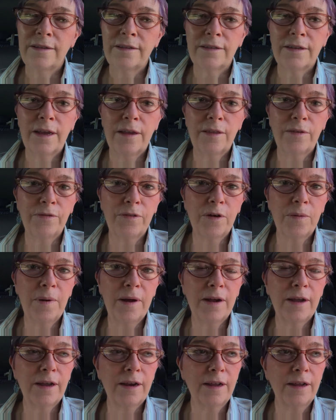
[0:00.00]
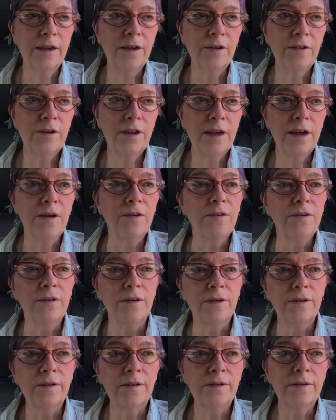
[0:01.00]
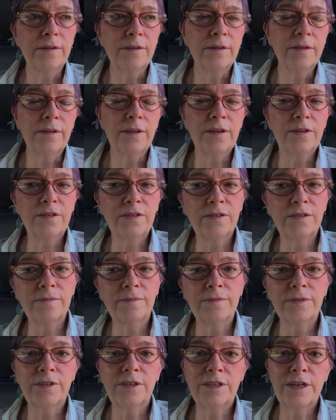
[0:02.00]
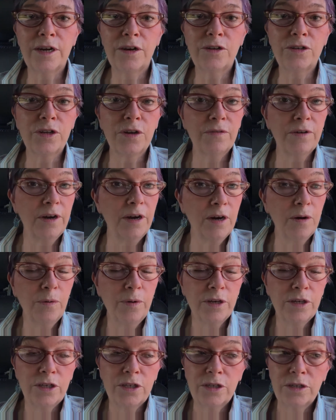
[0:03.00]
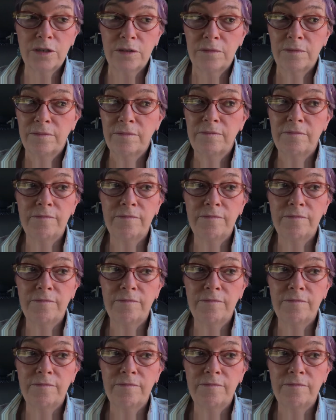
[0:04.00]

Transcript: take the fur bucket and go down these stairs over here, which